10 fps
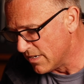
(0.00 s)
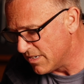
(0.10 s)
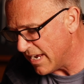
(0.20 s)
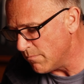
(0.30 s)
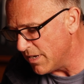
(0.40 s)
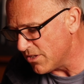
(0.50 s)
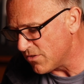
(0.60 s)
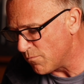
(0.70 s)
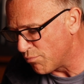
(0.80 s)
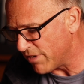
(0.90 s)
10 minutes
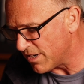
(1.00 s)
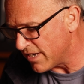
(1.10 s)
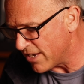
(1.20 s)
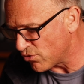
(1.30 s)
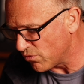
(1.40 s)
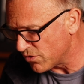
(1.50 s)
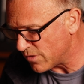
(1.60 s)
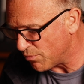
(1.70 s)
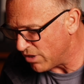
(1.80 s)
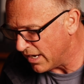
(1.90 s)
of preternatural
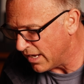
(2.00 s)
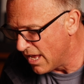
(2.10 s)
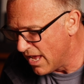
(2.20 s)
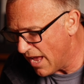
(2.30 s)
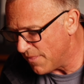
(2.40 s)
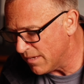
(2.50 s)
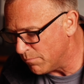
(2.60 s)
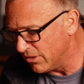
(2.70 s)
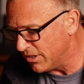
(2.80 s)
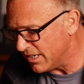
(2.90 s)
spring and the
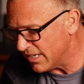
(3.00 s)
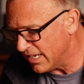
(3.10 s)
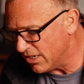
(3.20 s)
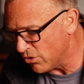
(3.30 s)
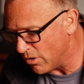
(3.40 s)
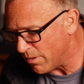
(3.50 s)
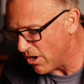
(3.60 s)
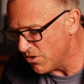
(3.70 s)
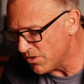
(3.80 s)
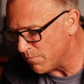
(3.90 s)
ability to hit your
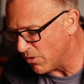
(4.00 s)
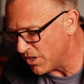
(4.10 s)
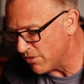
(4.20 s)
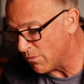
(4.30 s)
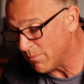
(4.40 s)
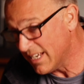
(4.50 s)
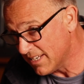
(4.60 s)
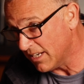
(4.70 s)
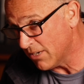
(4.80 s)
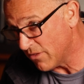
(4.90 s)
opponent's body
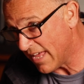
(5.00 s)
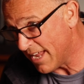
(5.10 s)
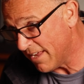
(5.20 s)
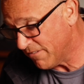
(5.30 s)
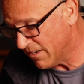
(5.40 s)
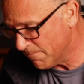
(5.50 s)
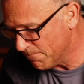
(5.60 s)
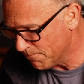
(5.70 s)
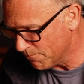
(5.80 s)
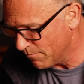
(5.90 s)
repeatedly without effort.
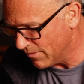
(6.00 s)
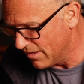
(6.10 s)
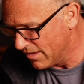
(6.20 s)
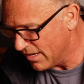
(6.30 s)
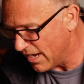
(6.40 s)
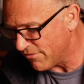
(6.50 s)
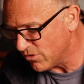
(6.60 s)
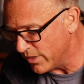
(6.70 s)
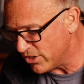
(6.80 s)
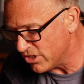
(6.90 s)
After
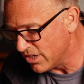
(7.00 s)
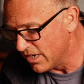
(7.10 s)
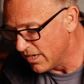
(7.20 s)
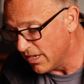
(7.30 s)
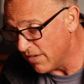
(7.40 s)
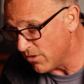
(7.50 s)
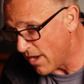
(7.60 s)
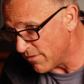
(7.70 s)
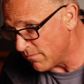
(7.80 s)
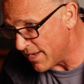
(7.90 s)
which, if you
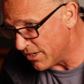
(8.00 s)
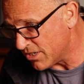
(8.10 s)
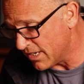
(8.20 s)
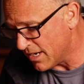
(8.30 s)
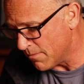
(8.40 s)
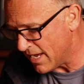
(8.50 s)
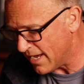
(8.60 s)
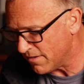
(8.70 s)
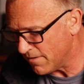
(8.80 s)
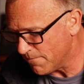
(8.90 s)
haven't managed to get him
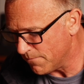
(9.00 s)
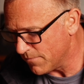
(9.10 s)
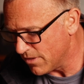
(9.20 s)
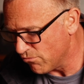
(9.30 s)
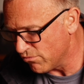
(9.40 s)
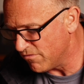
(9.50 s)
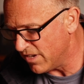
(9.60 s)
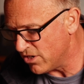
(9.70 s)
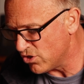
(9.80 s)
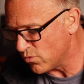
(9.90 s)
out,
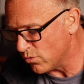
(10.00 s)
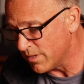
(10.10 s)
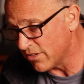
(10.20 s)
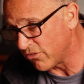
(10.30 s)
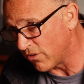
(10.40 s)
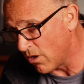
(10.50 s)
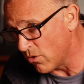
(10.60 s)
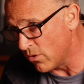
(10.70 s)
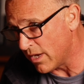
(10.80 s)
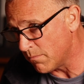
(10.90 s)
revenge will be a
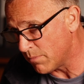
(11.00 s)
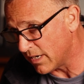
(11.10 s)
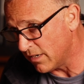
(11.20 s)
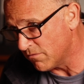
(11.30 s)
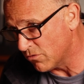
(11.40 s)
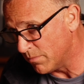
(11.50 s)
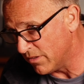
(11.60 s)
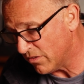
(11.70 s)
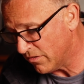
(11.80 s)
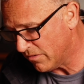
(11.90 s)
slow and painful
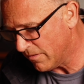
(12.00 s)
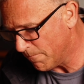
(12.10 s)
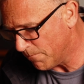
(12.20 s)
business.